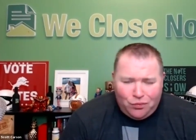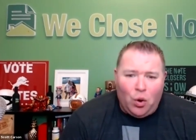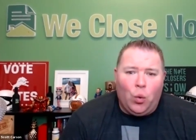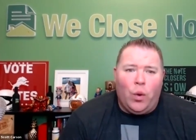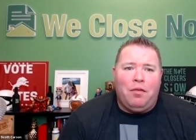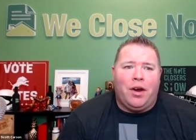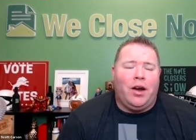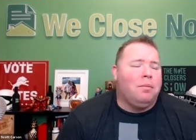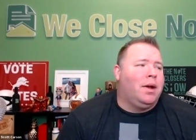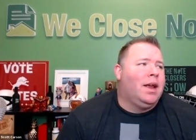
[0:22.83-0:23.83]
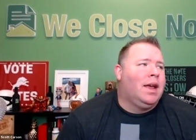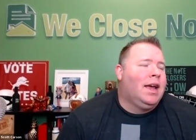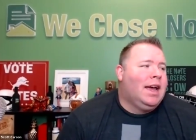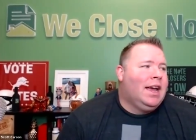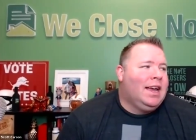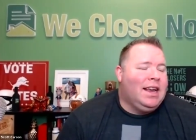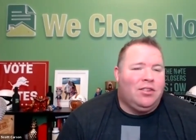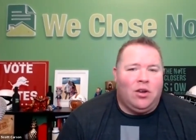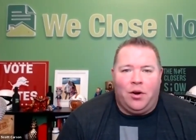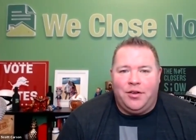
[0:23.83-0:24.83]
or whatever you're hearing it, but it's
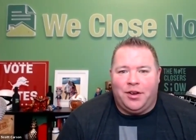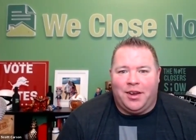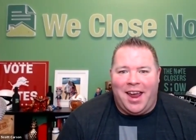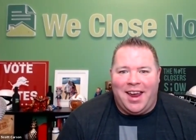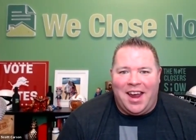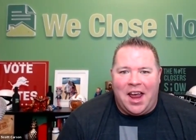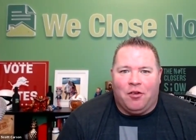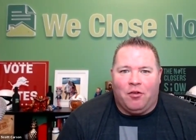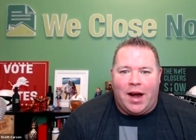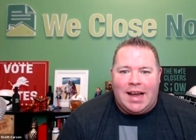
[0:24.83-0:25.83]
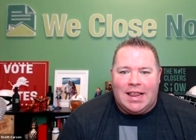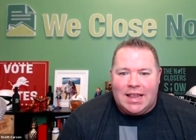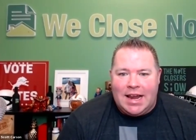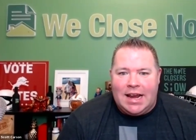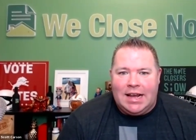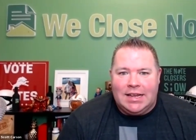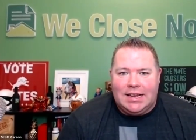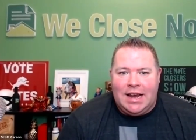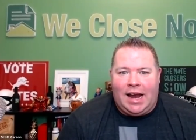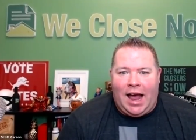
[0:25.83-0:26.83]
always a, a, a great thing the
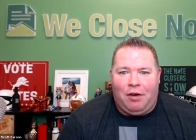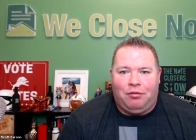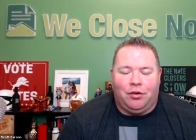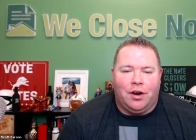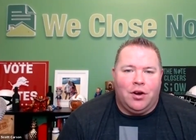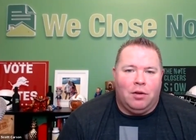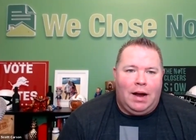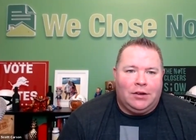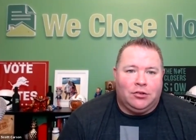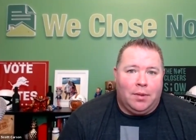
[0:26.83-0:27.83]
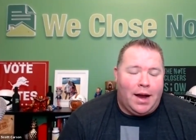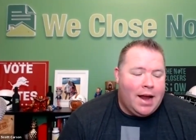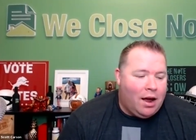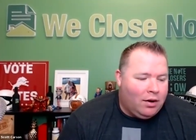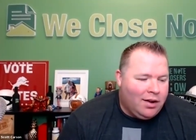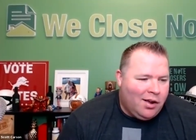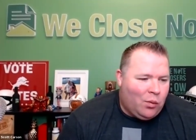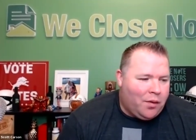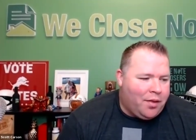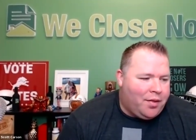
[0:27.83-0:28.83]
day after a Note Mastermind. Now,
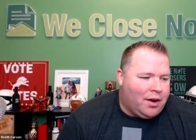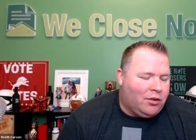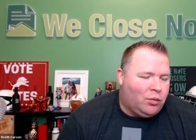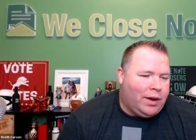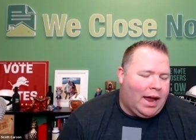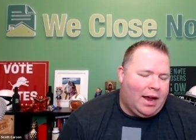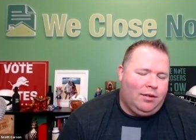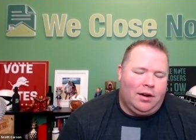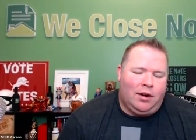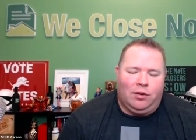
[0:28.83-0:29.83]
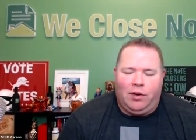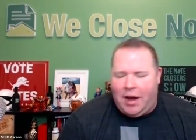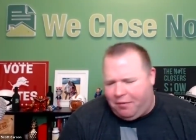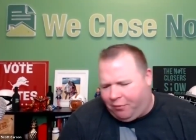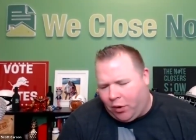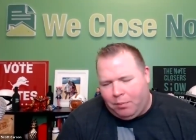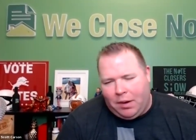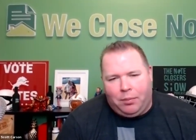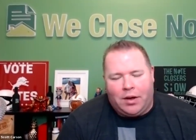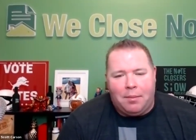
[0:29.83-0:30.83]
one of the things we had uh, right at 40
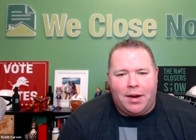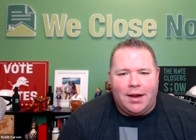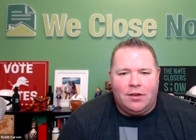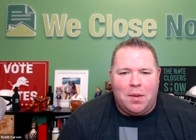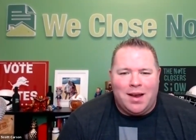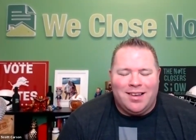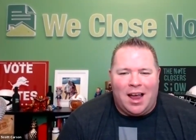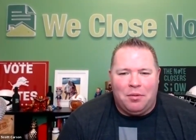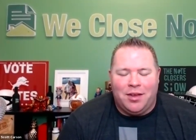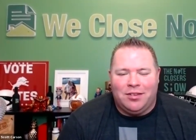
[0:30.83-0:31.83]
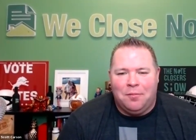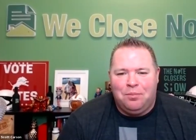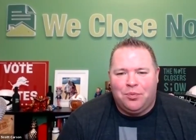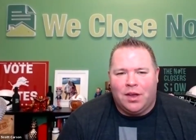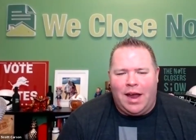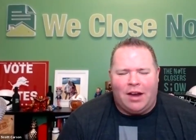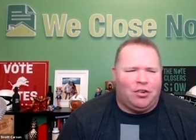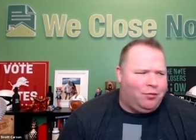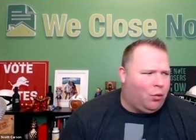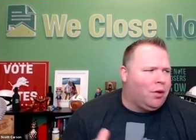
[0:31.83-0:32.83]
people coming in spend time with us,
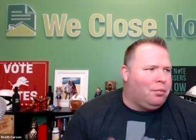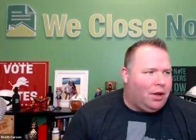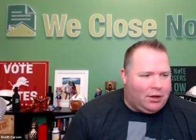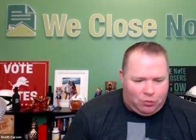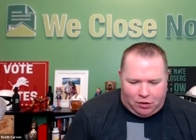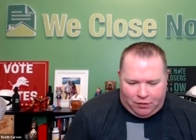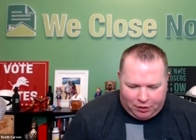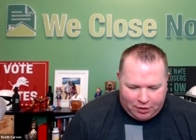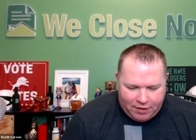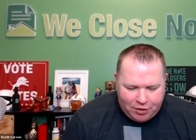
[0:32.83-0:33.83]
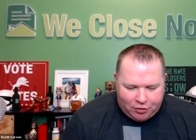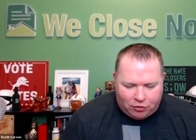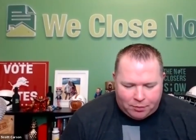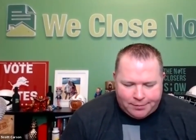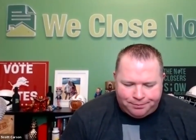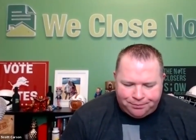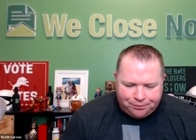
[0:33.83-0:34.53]
actually 40 plus when you figure in the vendors, but